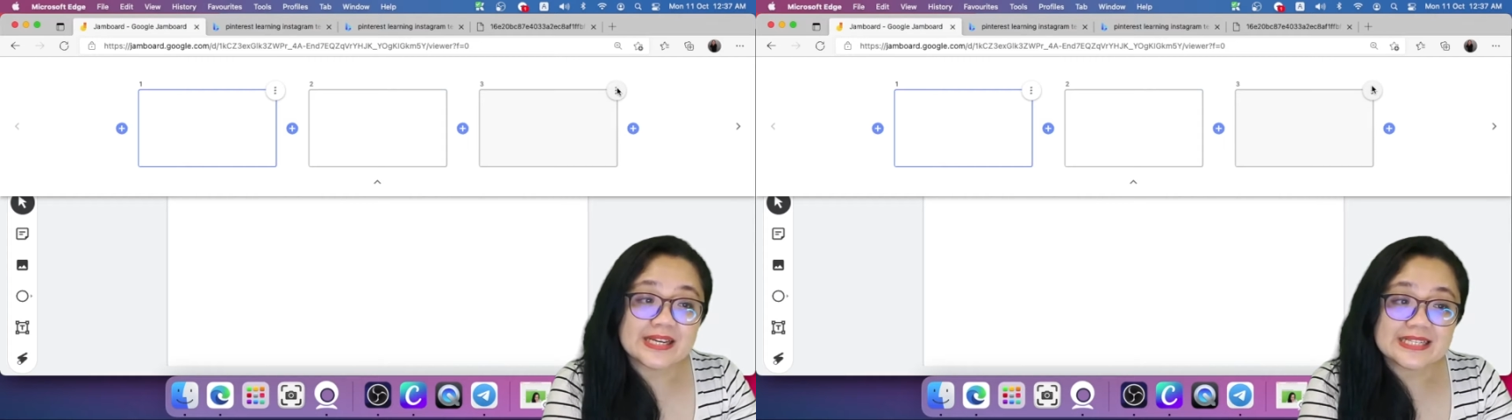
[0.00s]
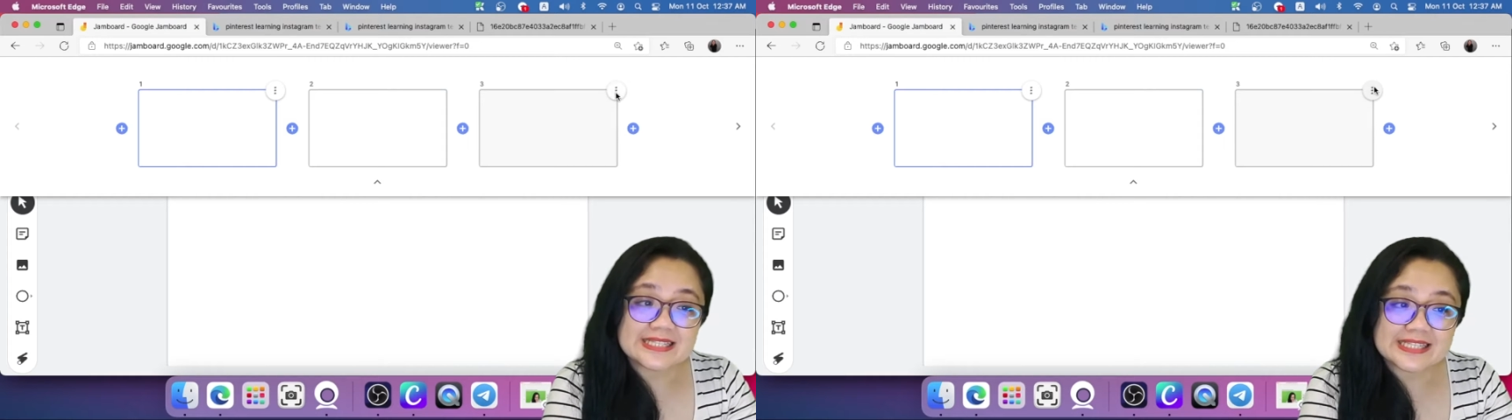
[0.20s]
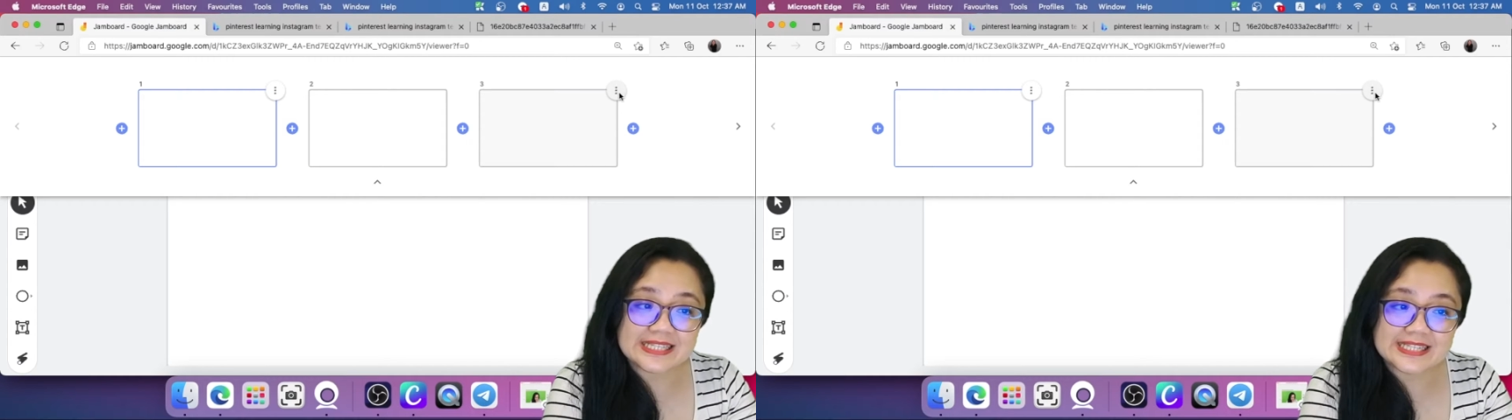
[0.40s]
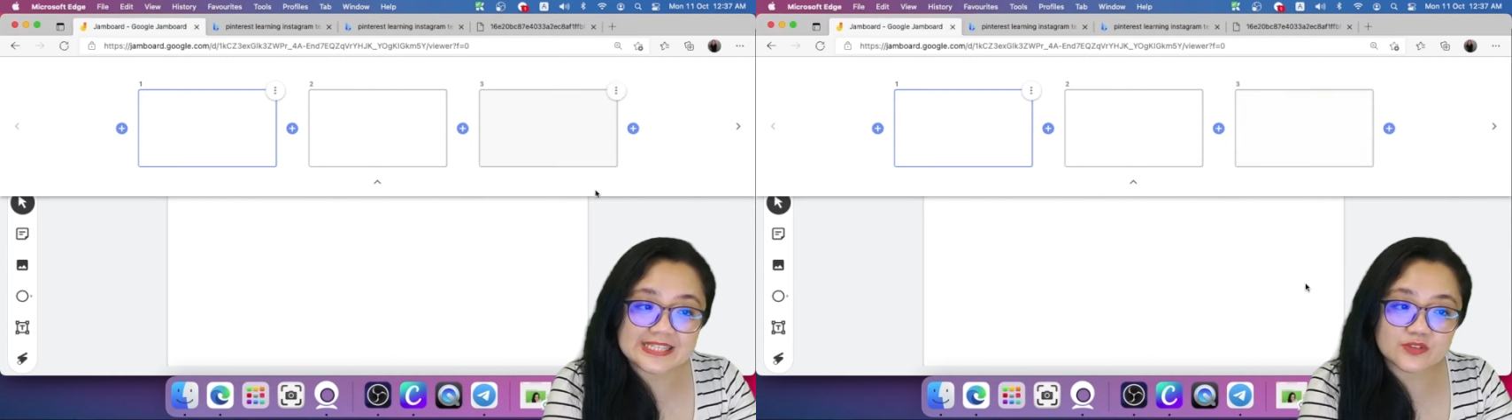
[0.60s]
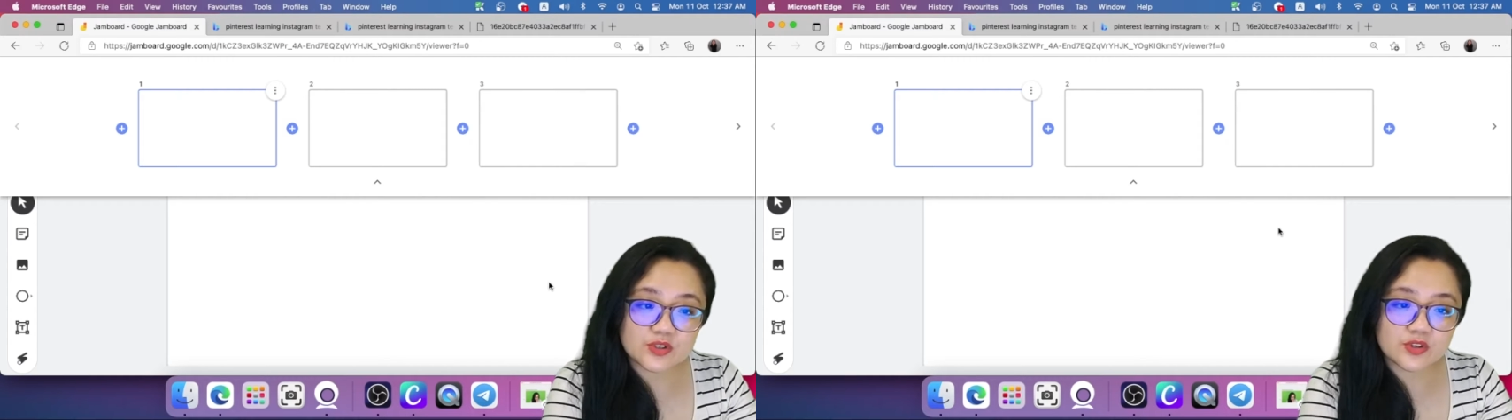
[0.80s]
See these
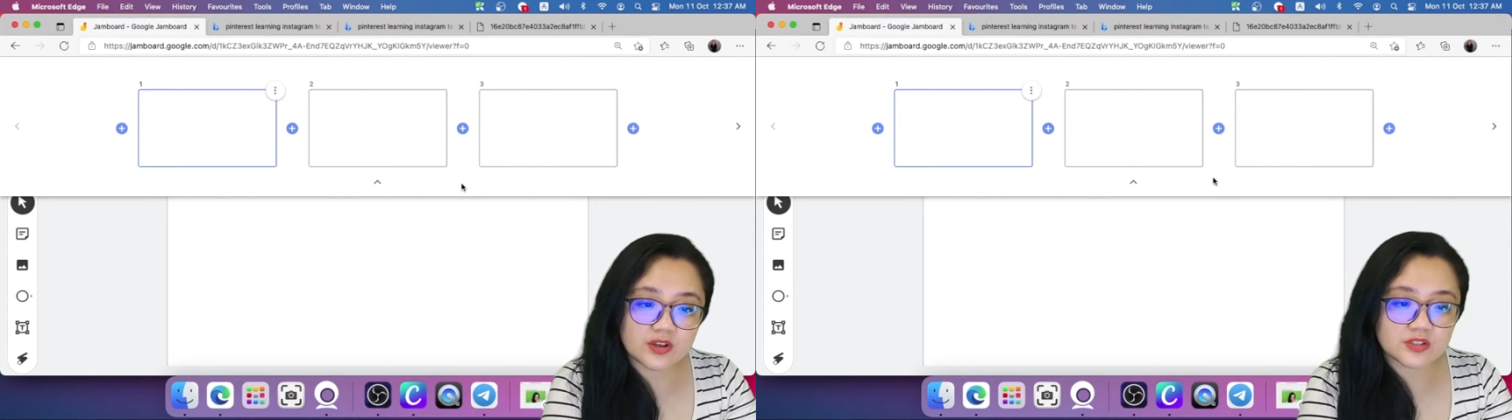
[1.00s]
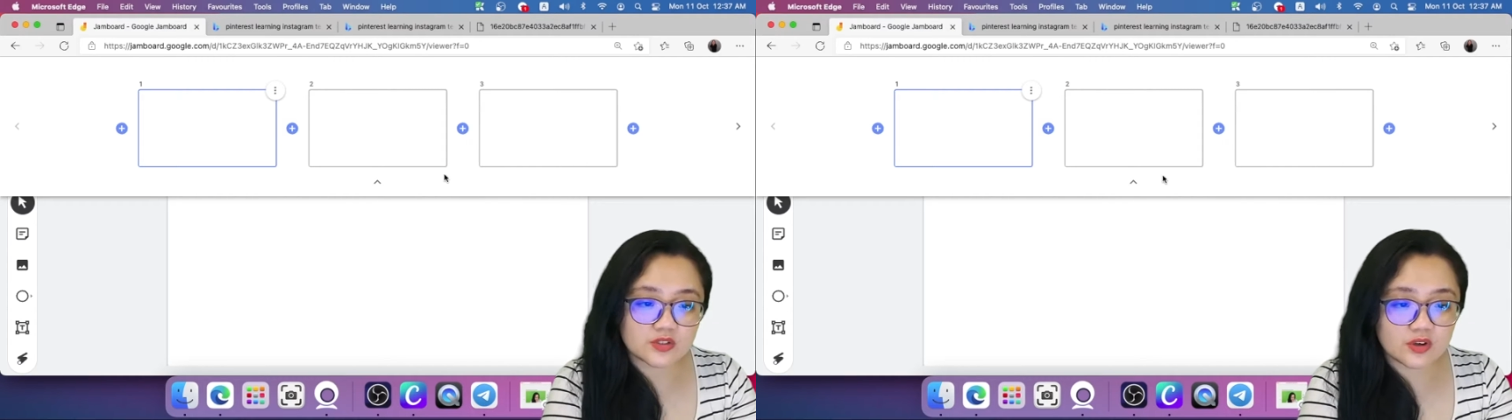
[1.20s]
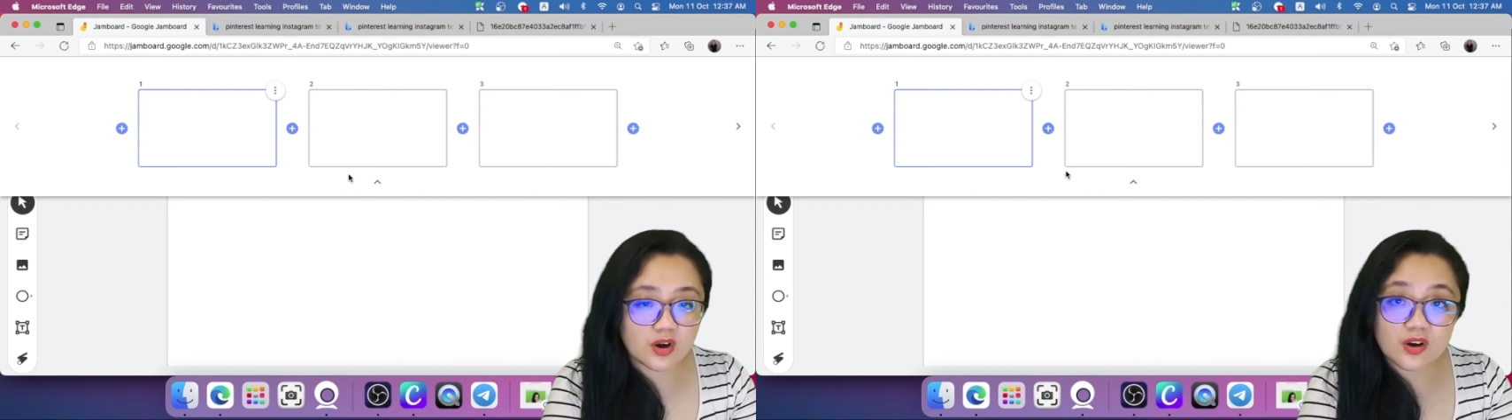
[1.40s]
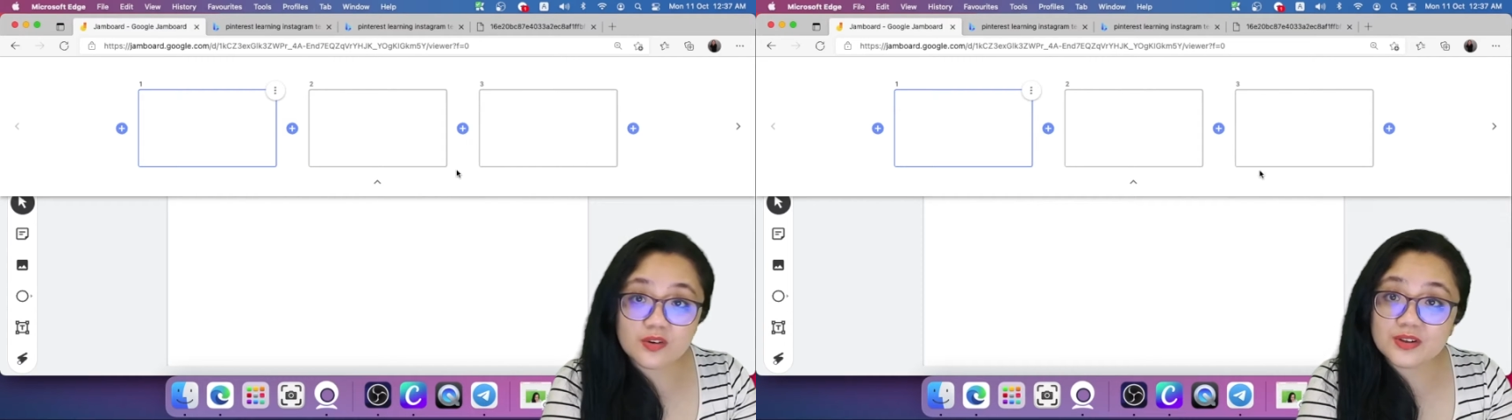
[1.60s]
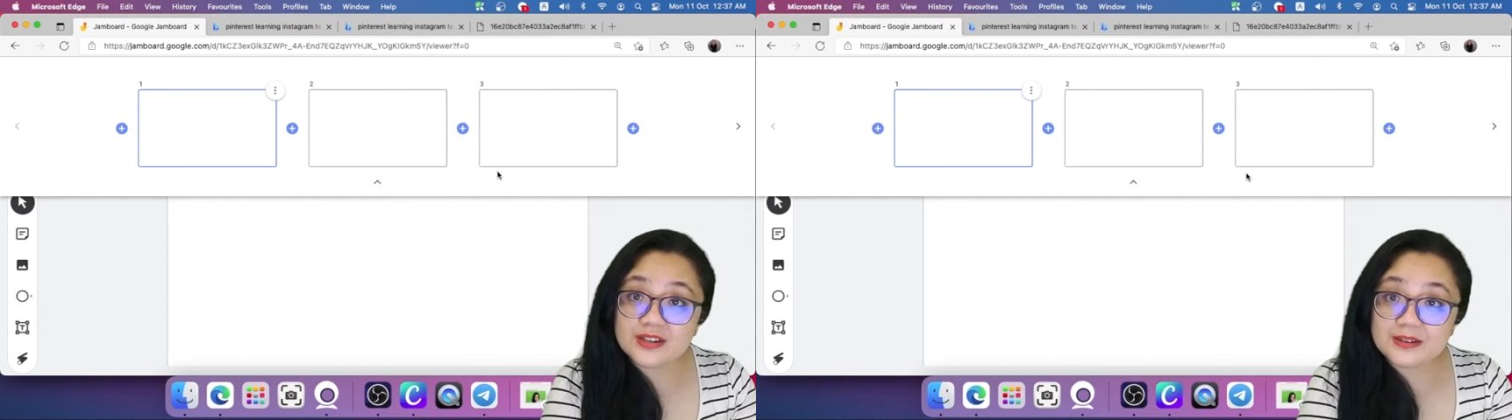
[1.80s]
3 dots? The
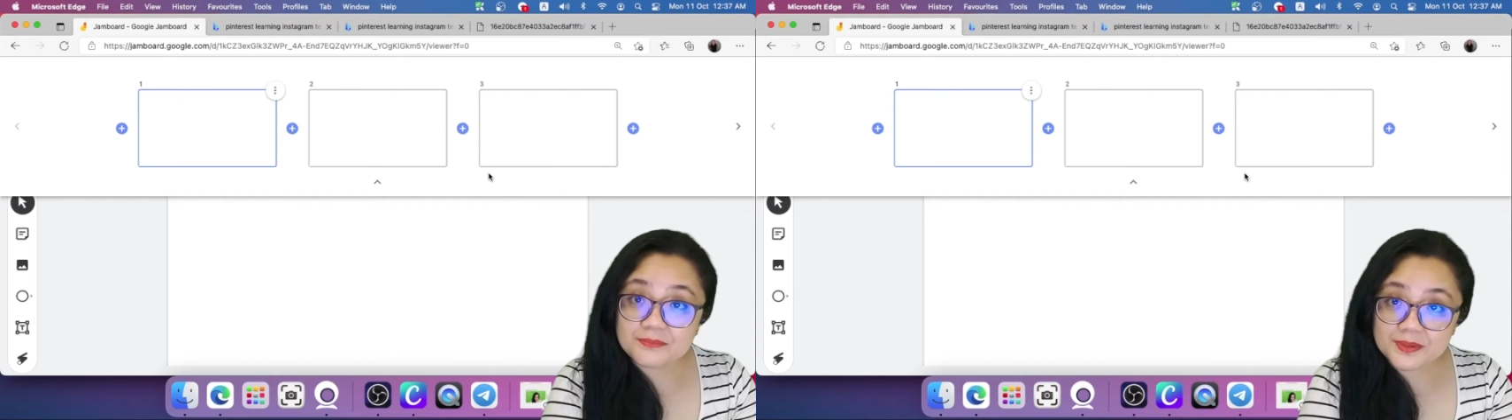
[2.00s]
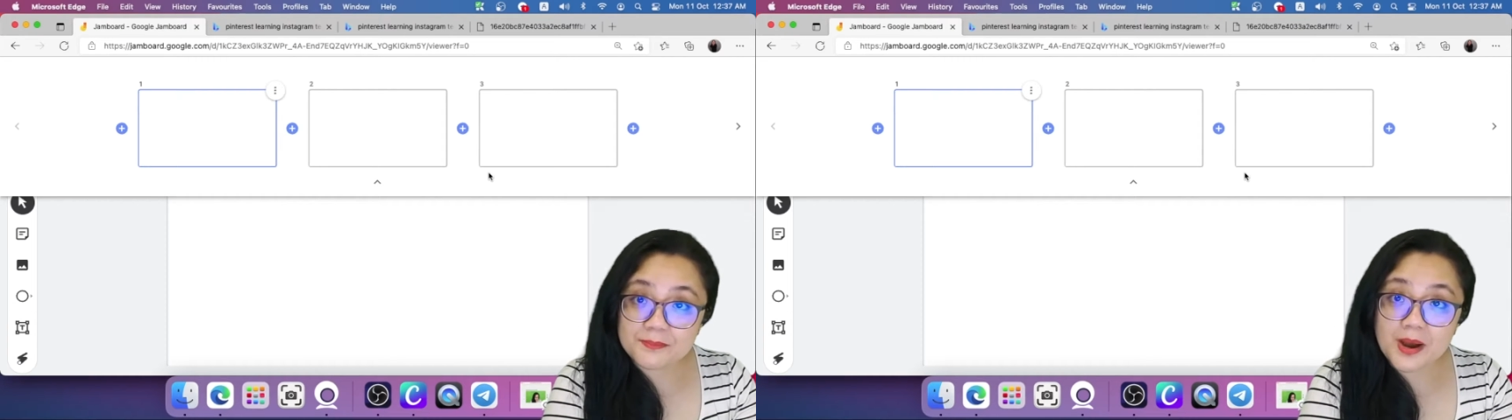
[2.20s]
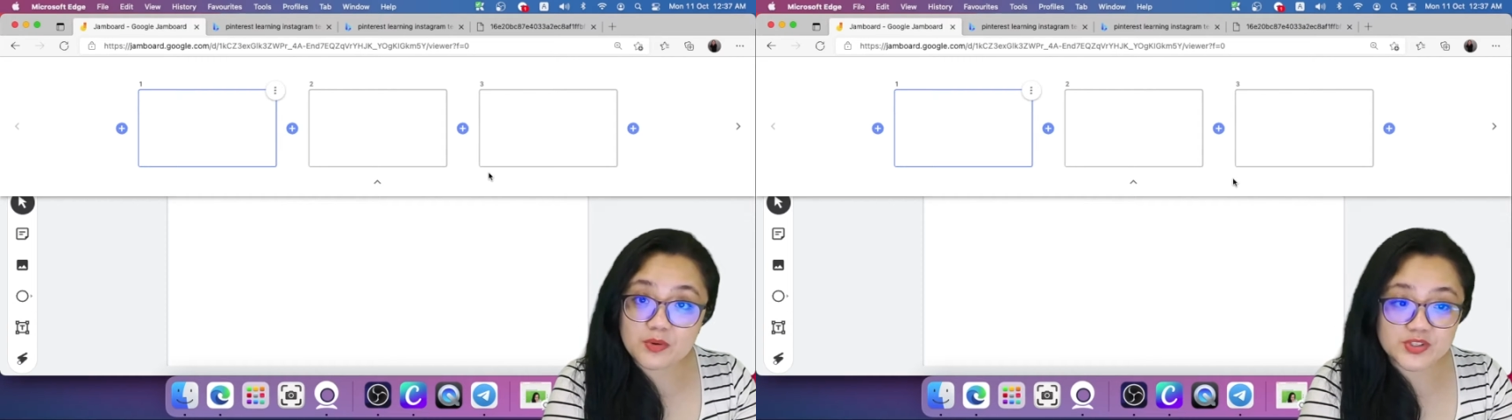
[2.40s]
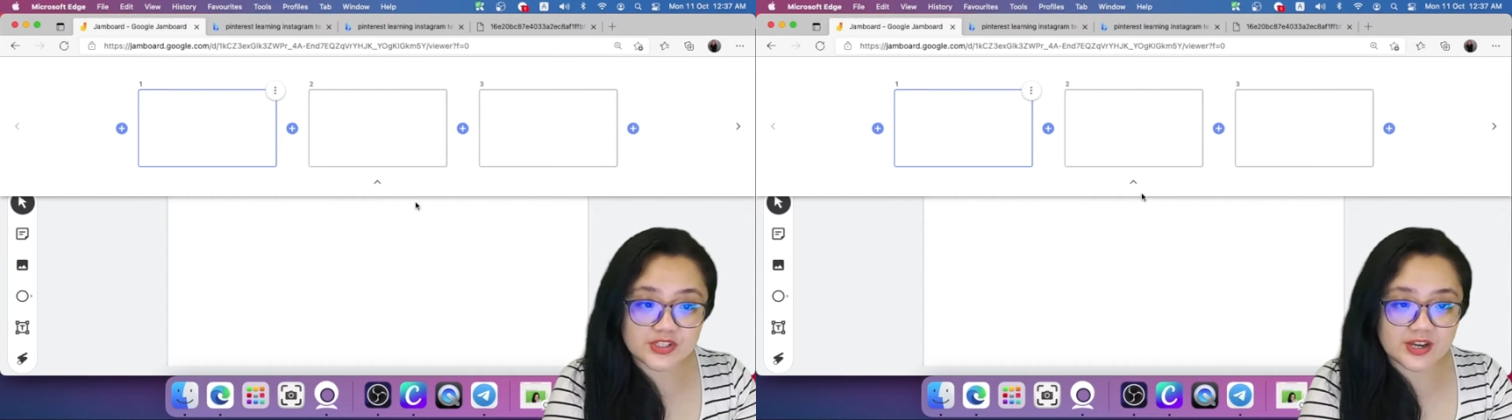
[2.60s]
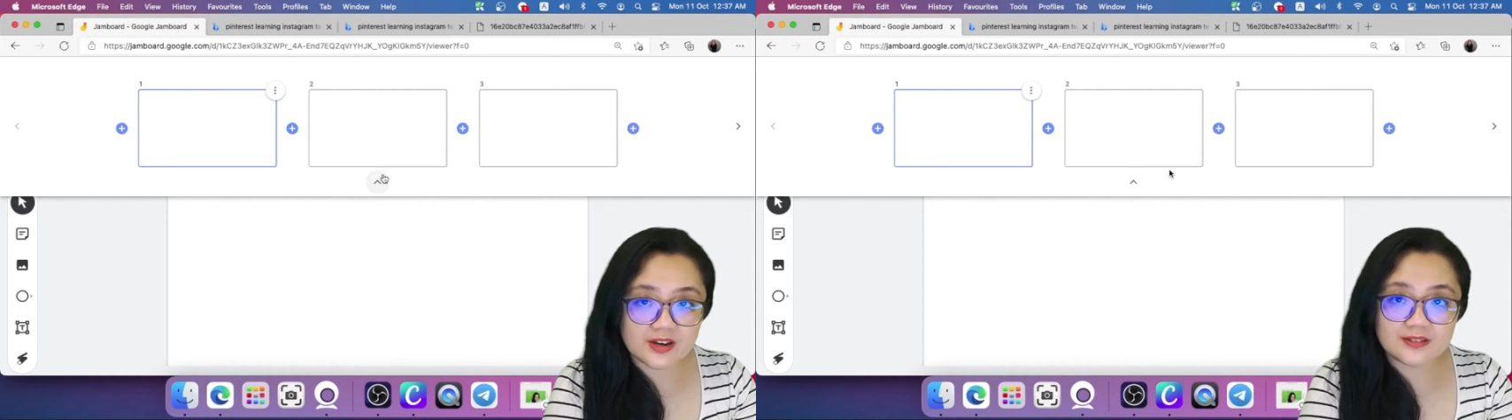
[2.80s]
mouse,
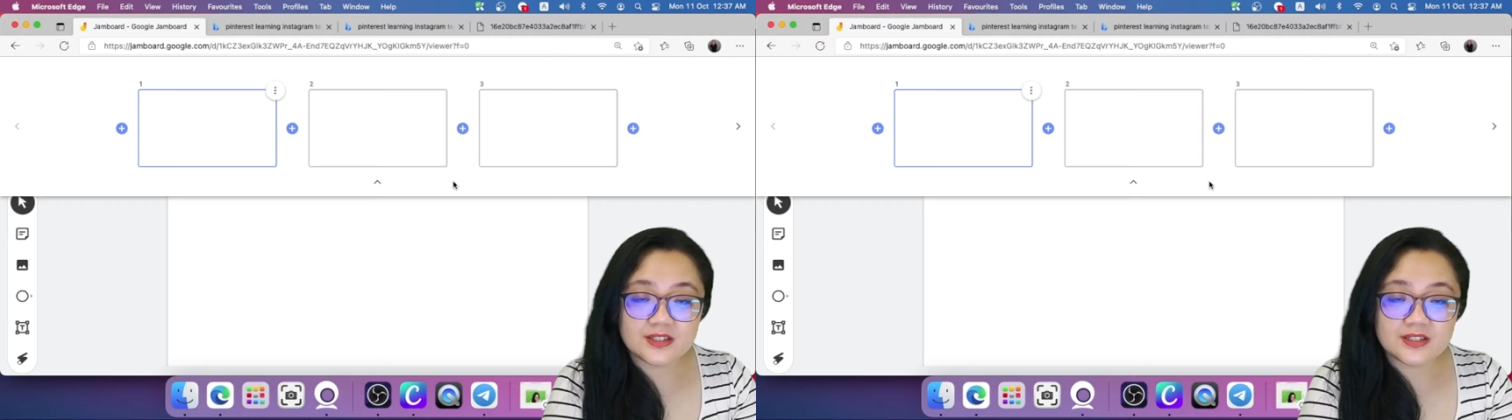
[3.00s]
yeah,